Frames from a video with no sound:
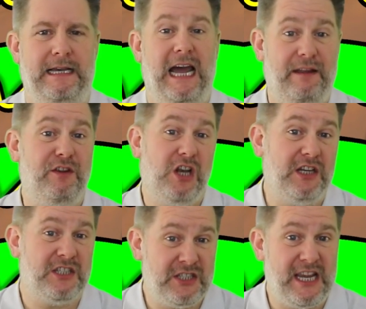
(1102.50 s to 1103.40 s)
And if you'd
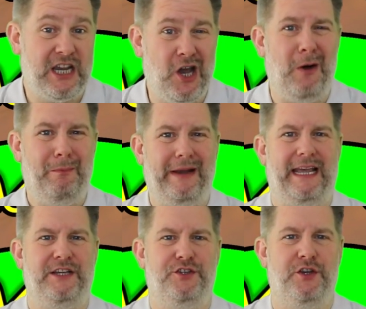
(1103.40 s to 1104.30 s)
like to see a
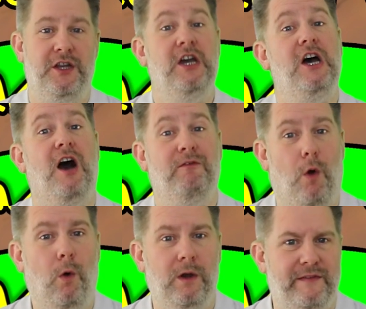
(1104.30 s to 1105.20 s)
compilation of
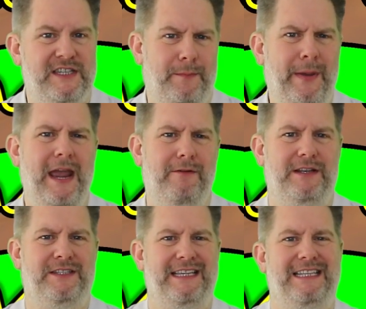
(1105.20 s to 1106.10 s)
all of his
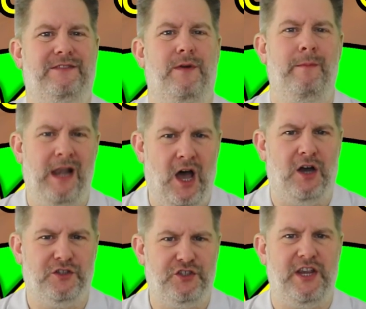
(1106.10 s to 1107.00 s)
appearances from
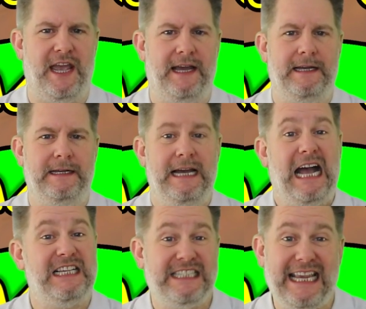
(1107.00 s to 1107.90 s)
last year
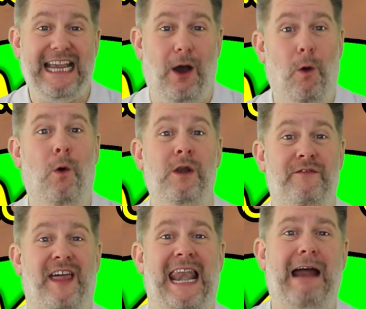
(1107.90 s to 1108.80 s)
and see all of
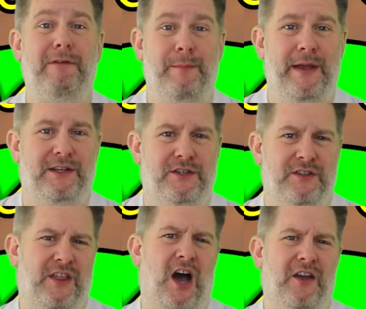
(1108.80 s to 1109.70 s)
the Larry pictures
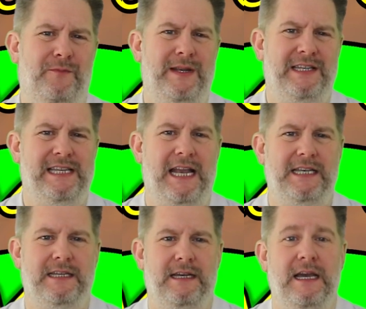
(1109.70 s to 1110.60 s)
that I've been
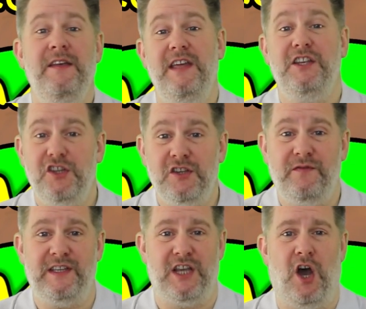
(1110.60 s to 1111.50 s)
sent, then just
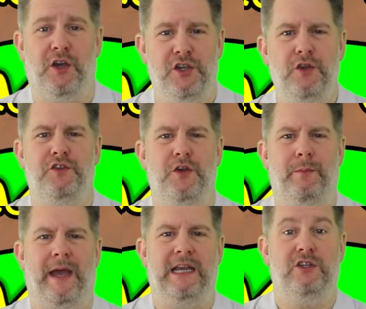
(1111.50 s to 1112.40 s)
visit our YouTube
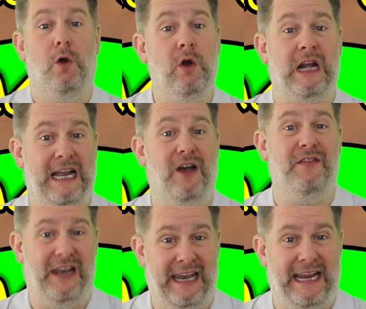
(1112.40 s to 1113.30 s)
page or click on
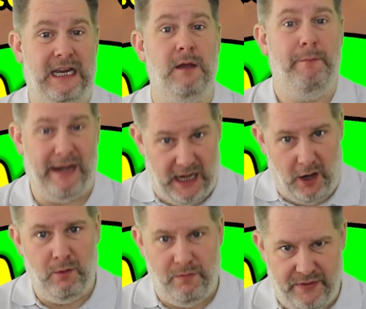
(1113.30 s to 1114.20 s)
the link
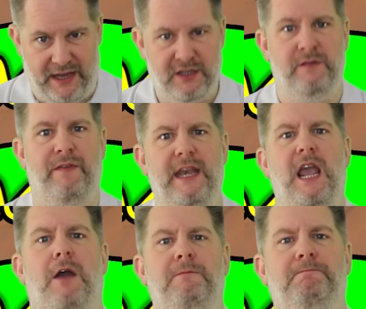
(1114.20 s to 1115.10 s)
below this video.